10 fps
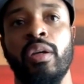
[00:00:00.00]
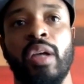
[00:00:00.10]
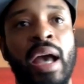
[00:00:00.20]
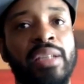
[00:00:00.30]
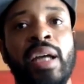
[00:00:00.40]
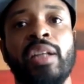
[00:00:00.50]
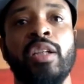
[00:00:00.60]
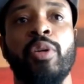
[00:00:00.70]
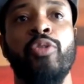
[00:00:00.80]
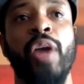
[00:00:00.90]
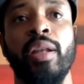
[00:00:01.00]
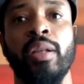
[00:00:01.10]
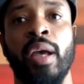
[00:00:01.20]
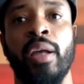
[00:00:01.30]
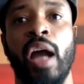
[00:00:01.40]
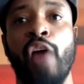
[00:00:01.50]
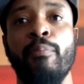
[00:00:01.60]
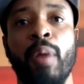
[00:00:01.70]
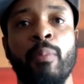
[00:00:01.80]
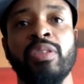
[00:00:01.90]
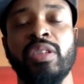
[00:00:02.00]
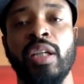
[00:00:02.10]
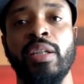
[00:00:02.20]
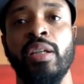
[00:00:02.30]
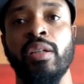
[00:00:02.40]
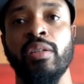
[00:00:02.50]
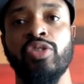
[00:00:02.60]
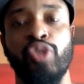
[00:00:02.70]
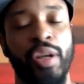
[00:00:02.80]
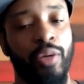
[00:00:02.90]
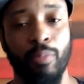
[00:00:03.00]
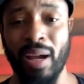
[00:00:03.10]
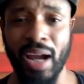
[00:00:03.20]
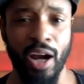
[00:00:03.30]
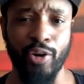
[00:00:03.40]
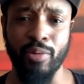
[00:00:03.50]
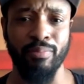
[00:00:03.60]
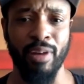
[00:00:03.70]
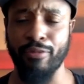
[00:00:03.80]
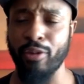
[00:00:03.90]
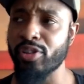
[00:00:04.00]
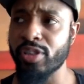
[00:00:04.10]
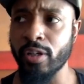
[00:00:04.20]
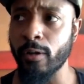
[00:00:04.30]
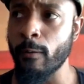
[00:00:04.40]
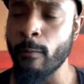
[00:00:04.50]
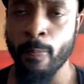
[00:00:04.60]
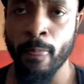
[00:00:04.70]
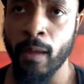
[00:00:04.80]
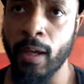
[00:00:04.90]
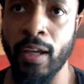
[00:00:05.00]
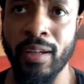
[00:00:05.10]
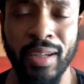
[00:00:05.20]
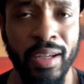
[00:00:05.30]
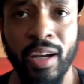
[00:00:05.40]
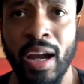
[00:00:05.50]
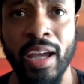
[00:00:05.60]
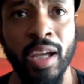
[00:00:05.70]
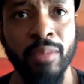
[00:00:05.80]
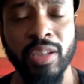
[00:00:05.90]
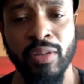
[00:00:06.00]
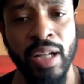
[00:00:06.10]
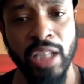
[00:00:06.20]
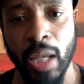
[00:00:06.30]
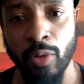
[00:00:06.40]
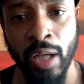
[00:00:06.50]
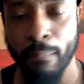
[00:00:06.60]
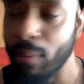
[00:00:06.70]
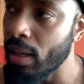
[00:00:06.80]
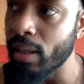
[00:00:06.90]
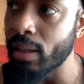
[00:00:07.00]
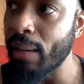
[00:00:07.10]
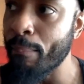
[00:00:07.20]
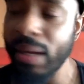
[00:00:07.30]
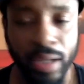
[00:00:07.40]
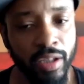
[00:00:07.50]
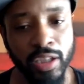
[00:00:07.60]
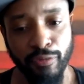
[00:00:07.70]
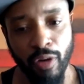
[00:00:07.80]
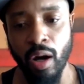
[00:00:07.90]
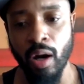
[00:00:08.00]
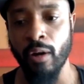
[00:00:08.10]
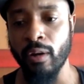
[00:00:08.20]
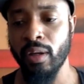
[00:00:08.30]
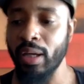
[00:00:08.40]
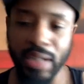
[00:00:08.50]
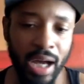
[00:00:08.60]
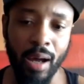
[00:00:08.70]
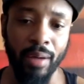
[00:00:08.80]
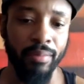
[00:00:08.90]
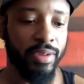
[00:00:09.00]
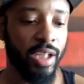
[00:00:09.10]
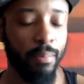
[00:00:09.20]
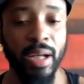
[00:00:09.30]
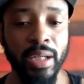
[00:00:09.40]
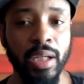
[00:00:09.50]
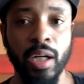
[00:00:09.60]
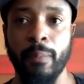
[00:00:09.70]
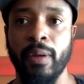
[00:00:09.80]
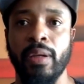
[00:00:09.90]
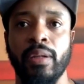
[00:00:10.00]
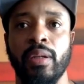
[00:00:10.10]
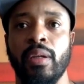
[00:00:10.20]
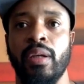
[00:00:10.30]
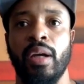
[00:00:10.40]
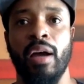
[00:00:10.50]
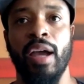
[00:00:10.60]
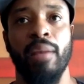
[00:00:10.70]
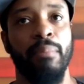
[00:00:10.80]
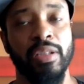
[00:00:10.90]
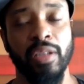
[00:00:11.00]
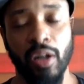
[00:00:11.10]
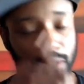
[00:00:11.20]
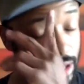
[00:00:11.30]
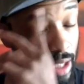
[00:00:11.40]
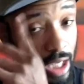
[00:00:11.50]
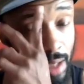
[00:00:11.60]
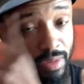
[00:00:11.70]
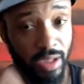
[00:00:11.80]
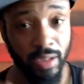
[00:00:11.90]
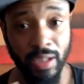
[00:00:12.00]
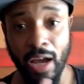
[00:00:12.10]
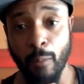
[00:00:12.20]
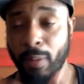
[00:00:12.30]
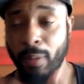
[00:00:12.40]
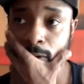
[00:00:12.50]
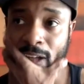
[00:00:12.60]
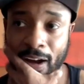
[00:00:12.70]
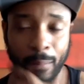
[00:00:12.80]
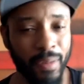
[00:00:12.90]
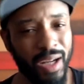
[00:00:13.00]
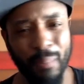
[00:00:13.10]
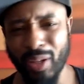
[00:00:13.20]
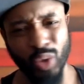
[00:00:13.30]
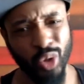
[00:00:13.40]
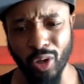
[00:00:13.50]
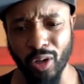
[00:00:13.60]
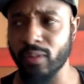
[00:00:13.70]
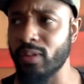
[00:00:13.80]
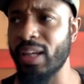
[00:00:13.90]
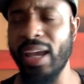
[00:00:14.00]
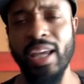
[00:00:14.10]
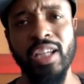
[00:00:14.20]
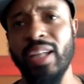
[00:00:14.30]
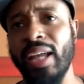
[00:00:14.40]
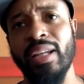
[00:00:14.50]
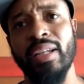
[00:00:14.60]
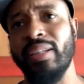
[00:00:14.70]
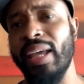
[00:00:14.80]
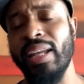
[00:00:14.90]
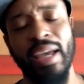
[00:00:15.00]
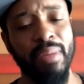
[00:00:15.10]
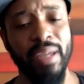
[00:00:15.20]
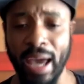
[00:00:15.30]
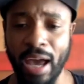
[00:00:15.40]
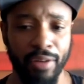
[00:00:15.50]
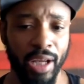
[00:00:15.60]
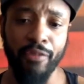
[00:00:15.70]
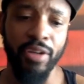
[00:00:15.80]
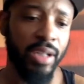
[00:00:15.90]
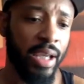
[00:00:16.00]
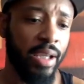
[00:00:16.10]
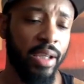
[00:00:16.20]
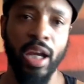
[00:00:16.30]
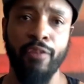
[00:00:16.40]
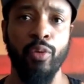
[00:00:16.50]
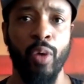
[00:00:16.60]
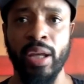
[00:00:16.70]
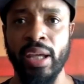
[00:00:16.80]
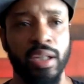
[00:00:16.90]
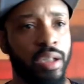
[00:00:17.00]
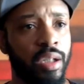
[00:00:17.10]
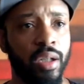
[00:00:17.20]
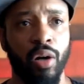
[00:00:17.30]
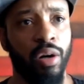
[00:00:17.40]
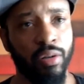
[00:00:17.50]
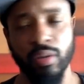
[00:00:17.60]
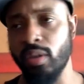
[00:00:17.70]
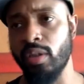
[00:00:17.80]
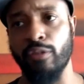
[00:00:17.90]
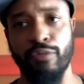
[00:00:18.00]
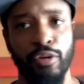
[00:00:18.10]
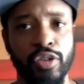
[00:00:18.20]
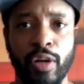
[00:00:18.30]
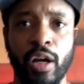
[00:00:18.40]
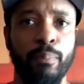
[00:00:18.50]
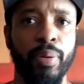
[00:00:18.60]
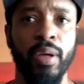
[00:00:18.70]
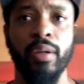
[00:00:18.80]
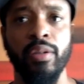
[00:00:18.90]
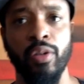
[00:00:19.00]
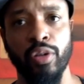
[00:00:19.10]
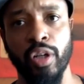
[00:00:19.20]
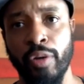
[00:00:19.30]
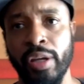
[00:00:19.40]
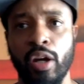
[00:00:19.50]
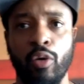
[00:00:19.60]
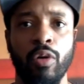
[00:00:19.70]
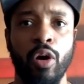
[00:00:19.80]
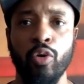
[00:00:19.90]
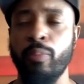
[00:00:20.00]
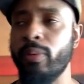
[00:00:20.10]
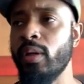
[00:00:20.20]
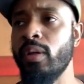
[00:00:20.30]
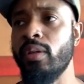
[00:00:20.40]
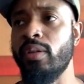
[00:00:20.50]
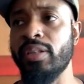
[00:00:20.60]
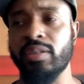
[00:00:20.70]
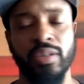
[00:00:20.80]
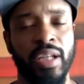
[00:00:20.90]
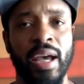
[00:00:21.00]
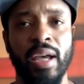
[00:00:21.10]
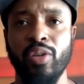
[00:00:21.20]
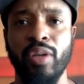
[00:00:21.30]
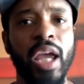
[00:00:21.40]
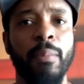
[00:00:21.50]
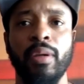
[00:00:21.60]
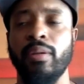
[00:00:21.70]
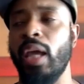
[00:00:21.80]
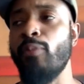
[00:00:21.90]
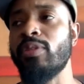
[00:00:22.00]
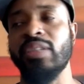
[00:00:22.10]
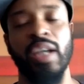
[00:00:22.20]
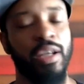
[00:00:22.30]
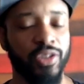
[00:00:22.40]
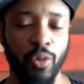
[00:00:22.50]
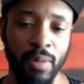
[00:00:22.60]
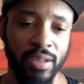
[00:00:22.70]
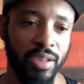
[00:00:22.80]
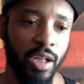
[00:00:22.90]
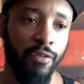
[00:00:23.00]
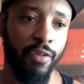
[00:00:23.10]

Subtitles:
Guys like them created that. I remember sitting in the training room. I got hurt my first year. And here I am sitting at that table like, man, I made it this far. And now I tear my knee up and I got to miss all these games. And now people doubt me. I'm in New York. They let me have it every day, every way they could. Oh, the first round pick, you know, the great hope, this and that, you name it. They were saying so much stuff.